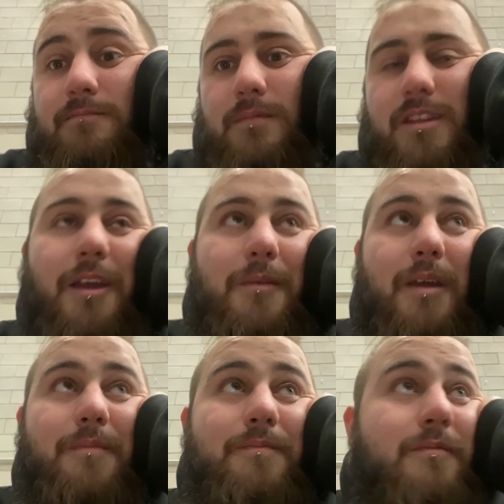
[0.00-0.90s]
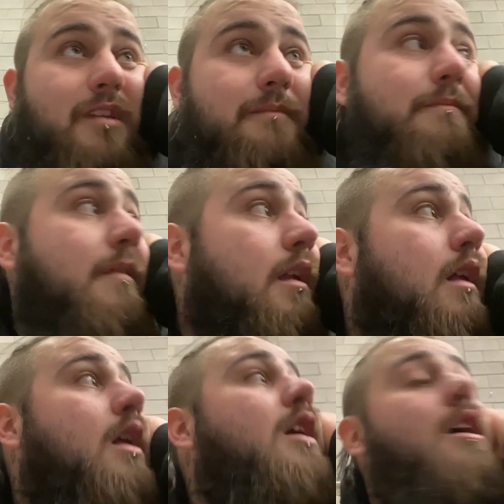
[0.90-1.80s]
There we go. Right.
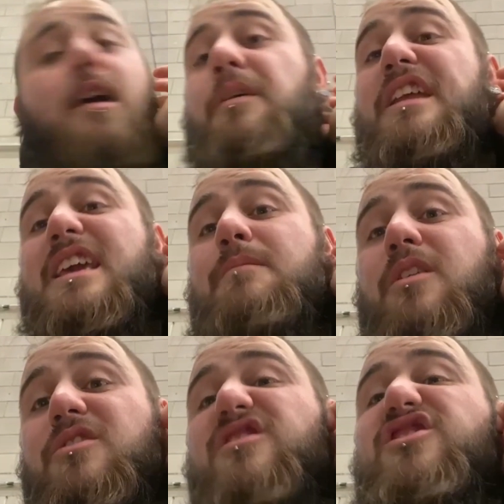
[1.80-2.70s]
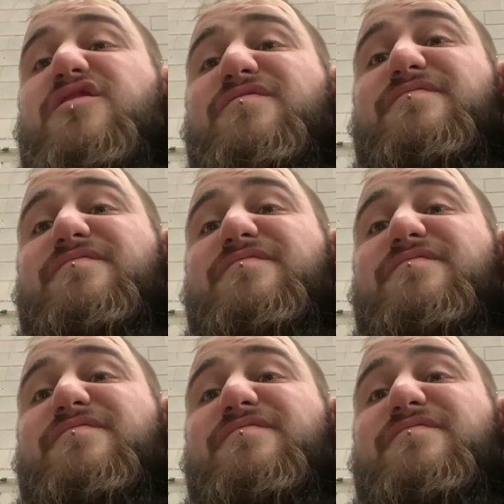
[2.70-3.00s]
I'm gonna eat my lunch